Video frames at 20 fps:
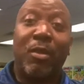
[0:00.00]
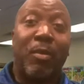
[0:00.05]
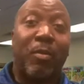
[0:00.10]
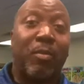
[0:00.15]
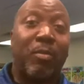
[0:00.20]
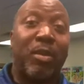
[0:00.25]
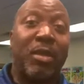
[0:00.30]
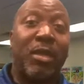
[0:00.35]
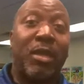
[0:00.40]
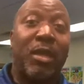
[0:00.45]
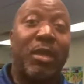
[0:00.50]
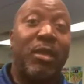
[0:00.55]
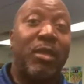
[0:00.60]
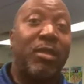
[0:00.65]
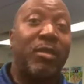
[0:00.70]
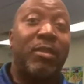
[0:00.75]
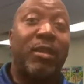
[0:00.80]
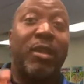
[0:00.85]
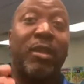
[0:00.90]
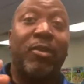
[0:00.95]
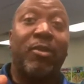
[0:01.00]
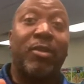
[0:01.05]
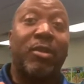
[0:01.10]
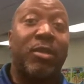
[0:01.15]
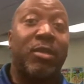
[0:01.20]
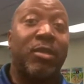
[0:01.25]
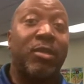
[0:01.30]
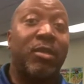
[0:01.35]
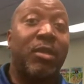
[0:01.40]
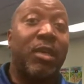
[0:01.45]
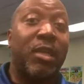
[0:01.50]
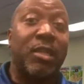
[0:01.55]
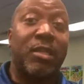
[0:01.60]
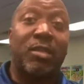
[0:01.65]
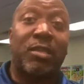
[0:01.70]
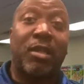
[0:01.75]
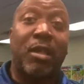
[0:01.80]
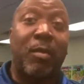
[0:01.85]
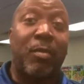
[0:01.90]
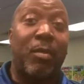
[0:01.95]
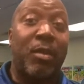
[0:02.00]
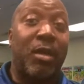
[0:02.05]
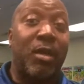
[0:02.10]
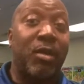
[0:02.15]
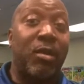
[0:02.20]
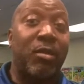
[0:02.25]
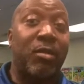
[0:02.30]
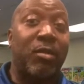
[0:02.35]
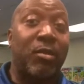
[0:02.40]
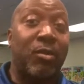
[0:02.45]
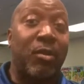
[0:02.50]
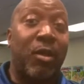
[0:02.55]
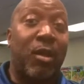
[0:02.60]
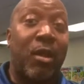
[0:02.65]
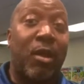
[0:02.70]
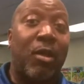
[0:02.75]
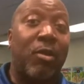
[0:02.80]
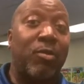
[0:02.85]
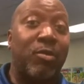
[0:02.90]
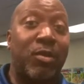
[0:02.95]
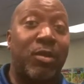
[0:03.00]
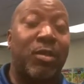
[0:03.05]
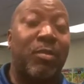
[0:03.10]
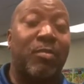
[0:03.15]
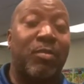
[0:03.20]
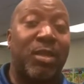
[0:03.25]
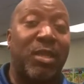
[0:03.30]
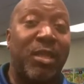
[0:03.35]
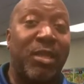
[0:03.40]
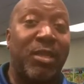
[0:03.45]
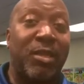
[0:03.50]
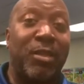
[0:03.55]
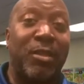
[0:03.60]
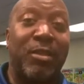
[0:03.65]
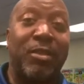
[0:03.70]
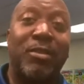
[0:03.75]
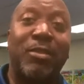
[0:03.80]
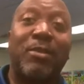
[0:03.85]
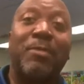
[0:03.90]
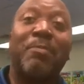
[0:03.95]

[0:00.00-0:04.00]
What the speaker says: but they are good at some other awesome things.